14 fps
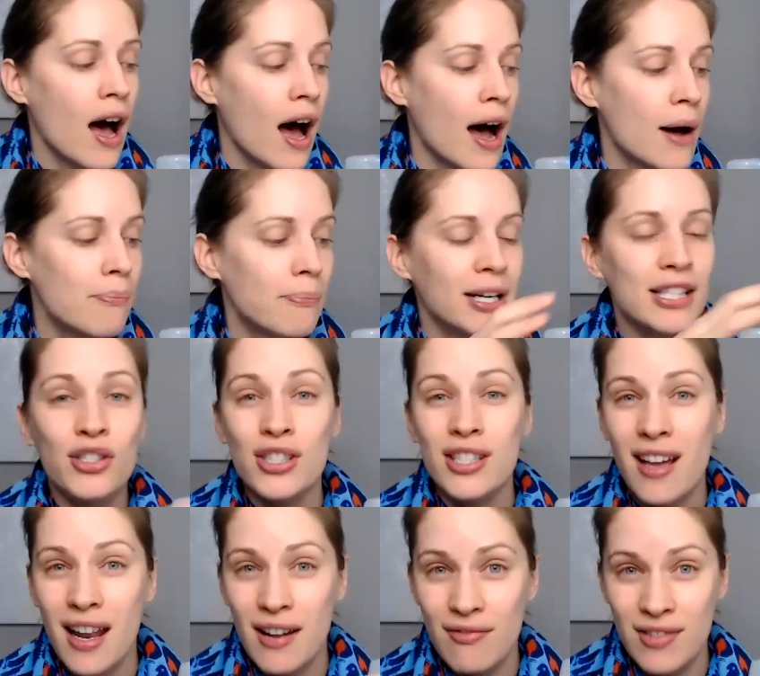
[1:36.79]
Um, but it's just
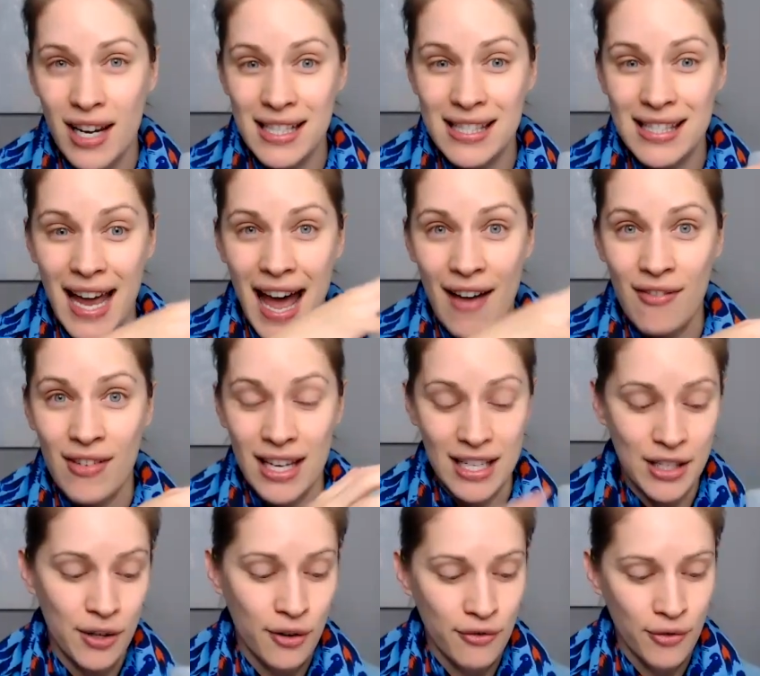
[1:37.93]
kind of nice to have it in
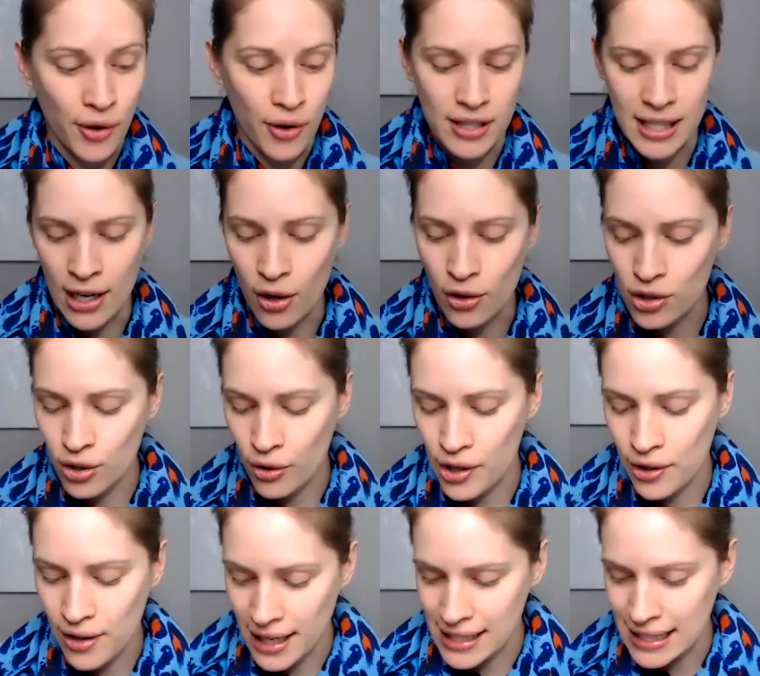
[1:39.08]
here first. And I'll show you
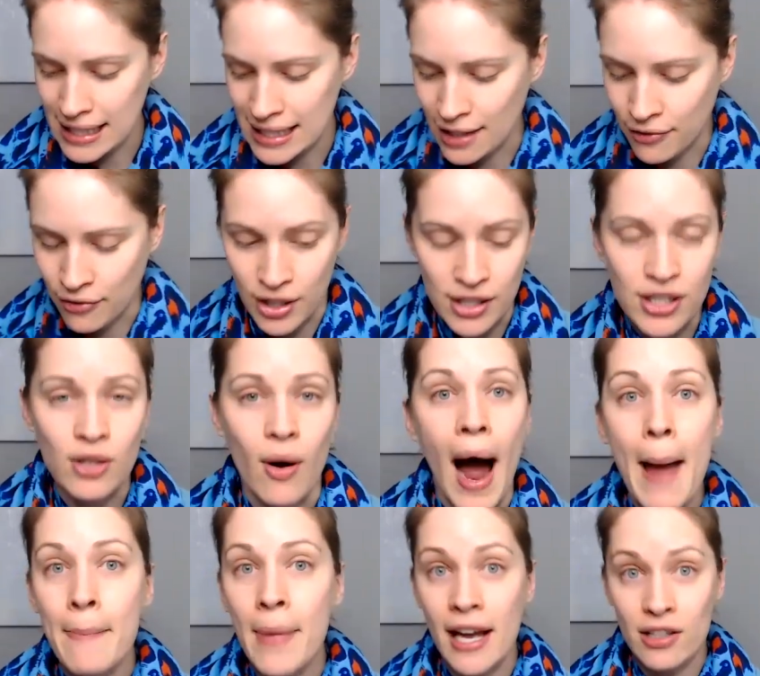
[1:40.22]
guys the difference. So
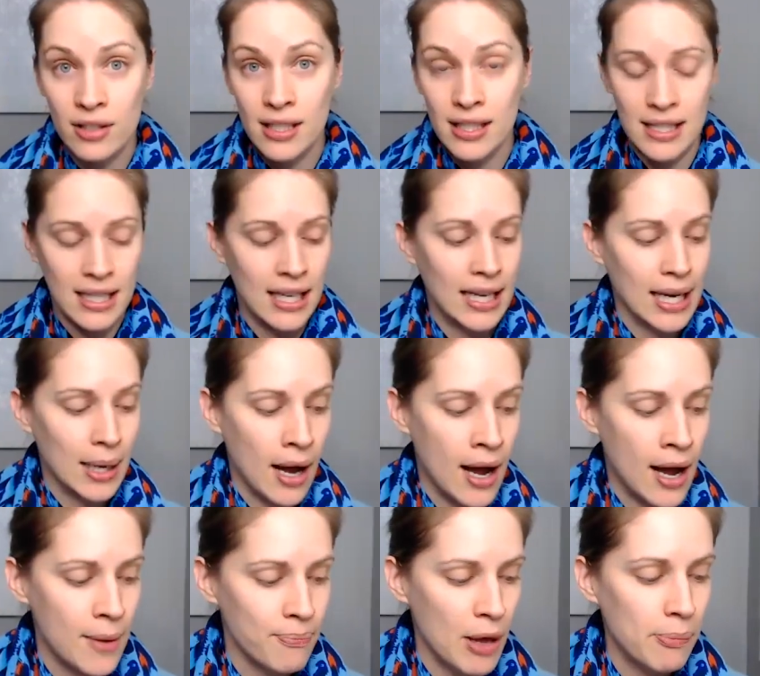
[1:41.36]
I'm actually seeing a, uh,
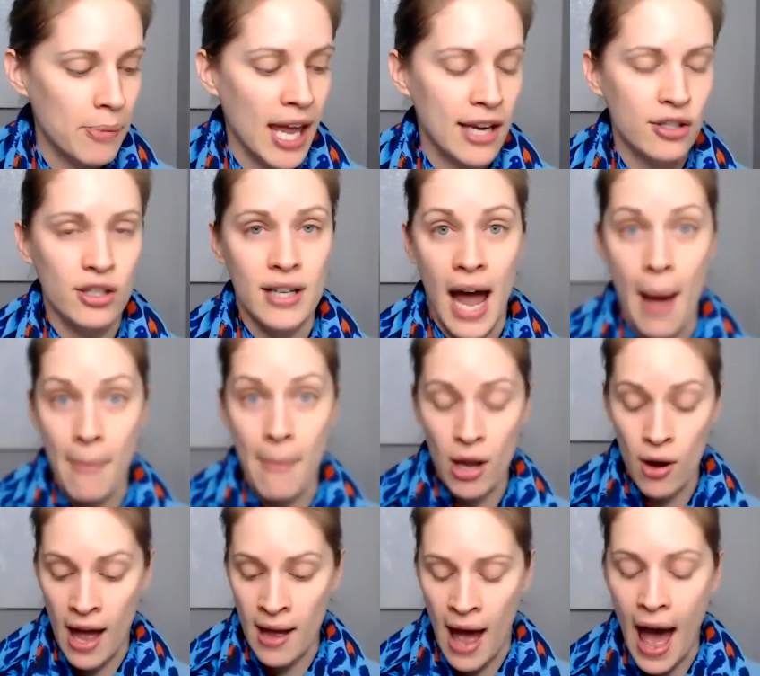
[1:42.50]
um, a patient at my,
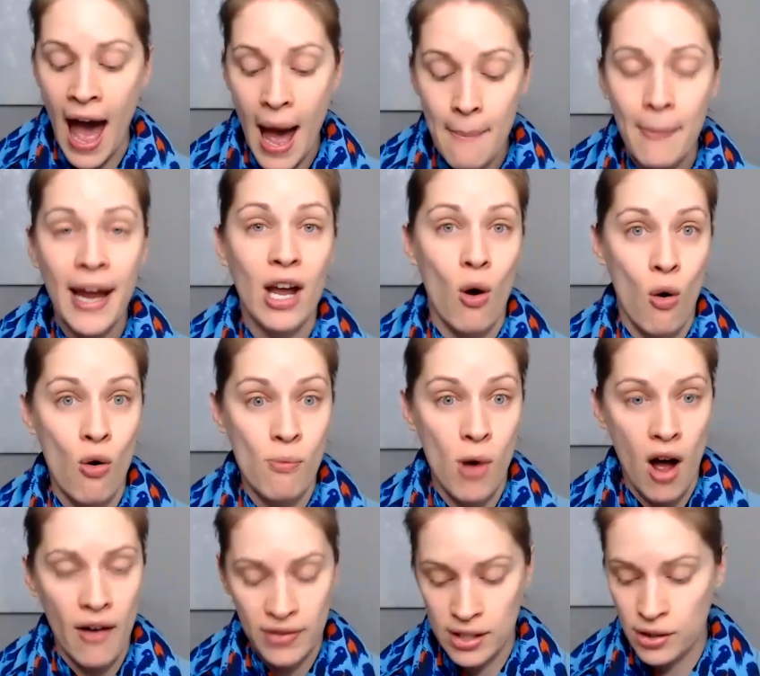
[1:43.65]
at my home
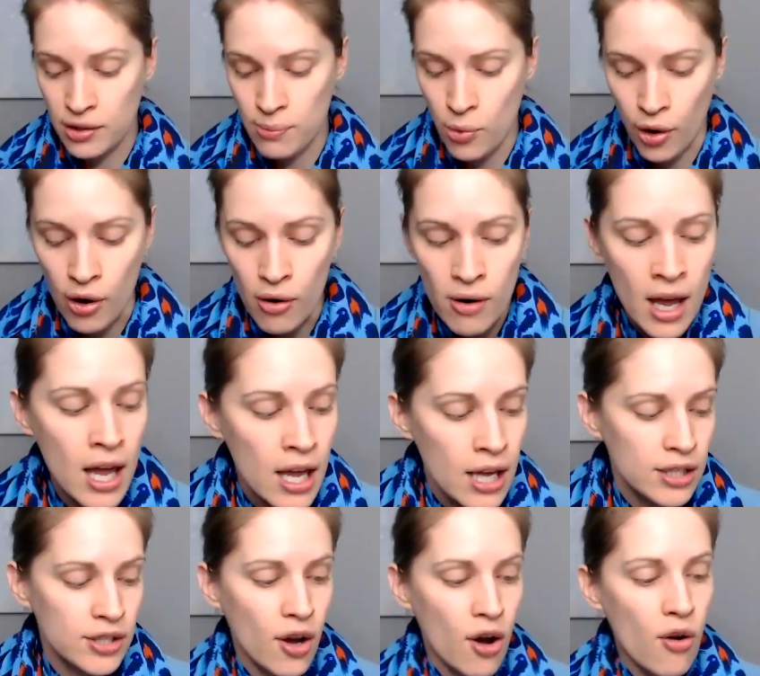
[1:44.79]
office tomorrow.
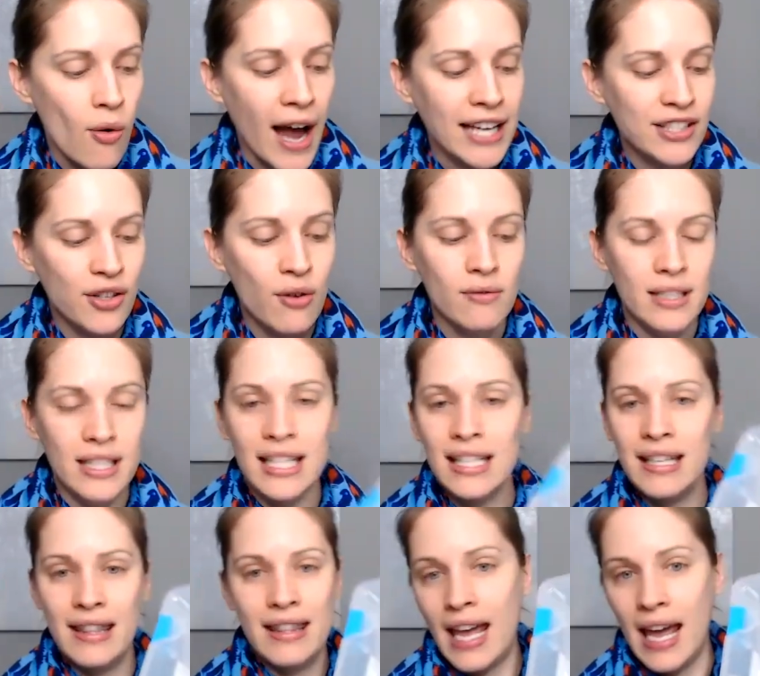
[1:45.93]
So I don't
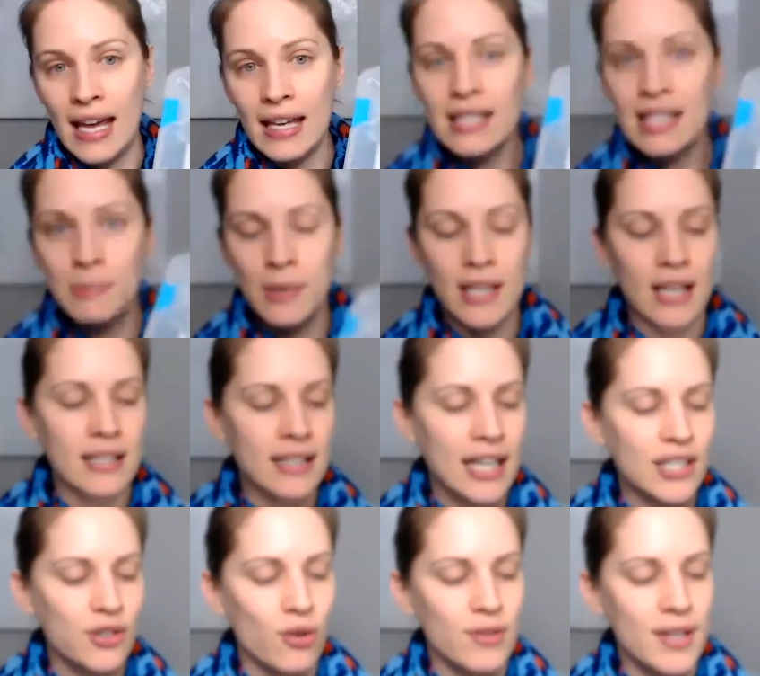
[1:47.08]
need this because I
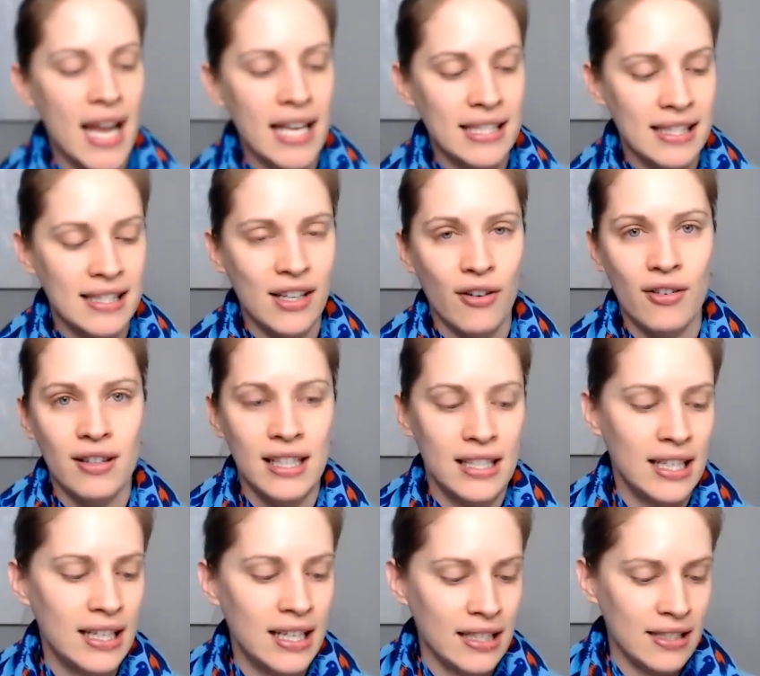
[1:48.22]
don't necessarily
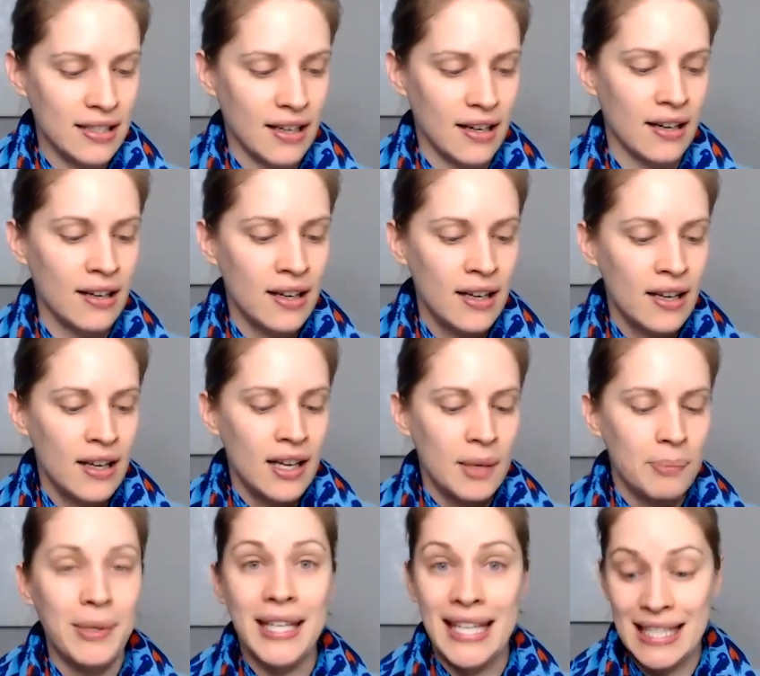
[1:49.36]
need it to
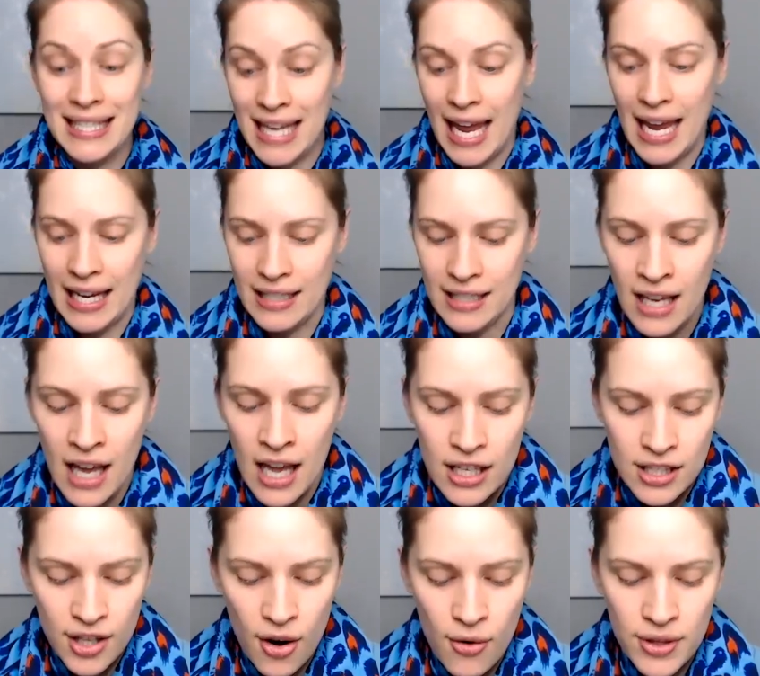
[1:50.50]
be contained.
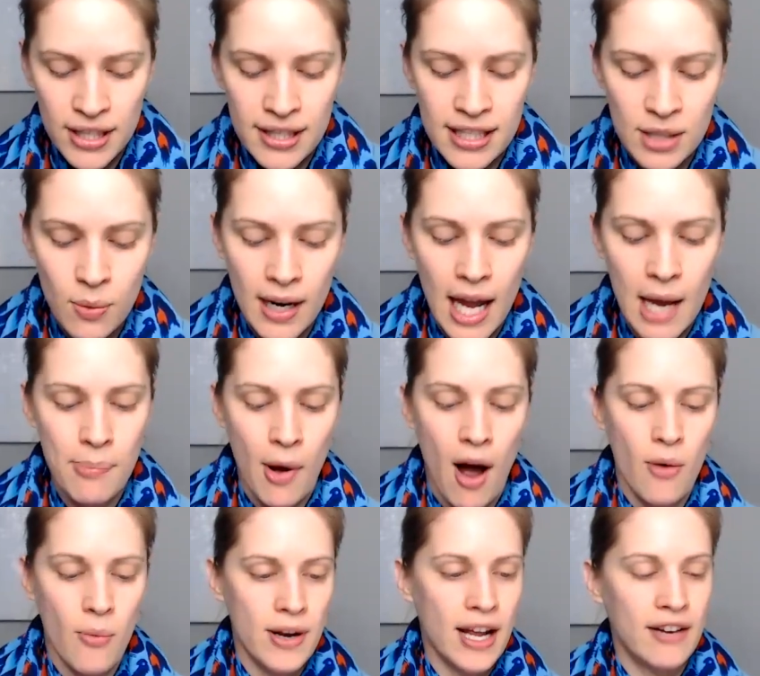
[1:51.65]
So this is what I
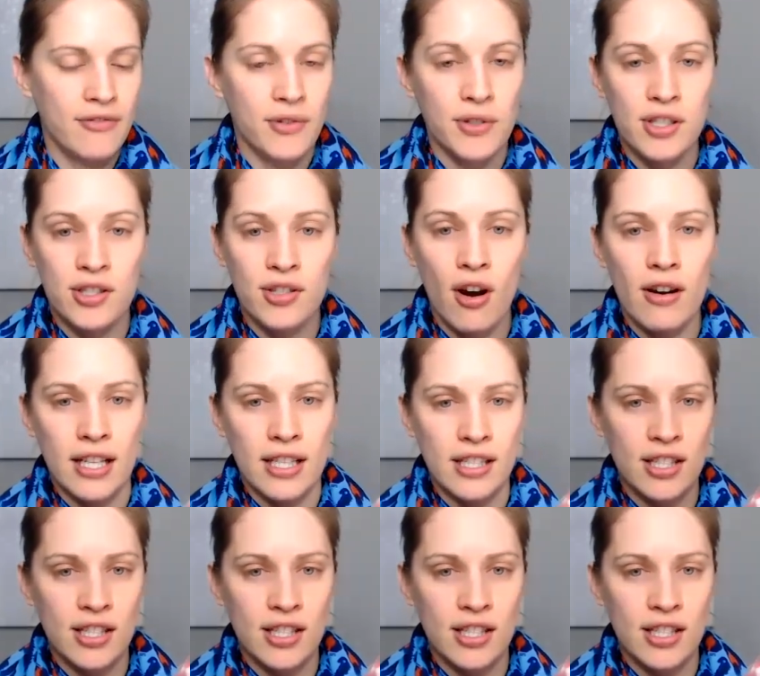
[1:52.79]
bought when I first started.